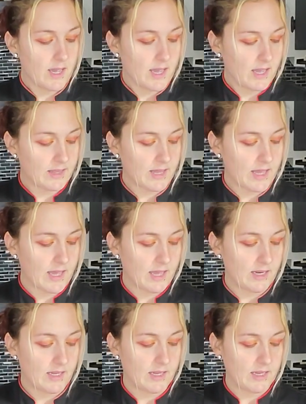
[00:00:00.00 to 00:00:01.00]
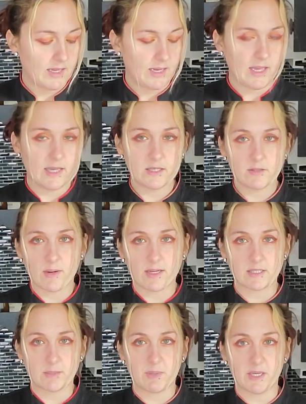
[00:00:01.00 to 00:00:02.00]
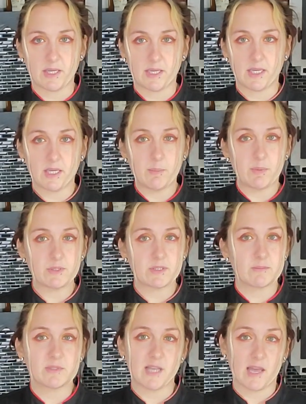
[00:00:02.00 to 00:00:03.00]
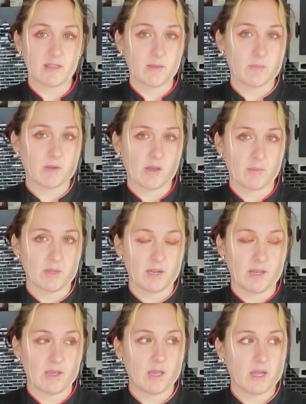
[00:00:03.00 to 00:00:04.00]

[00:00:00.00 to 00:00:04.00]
And then in his recipe, he put some xanthan gum in it.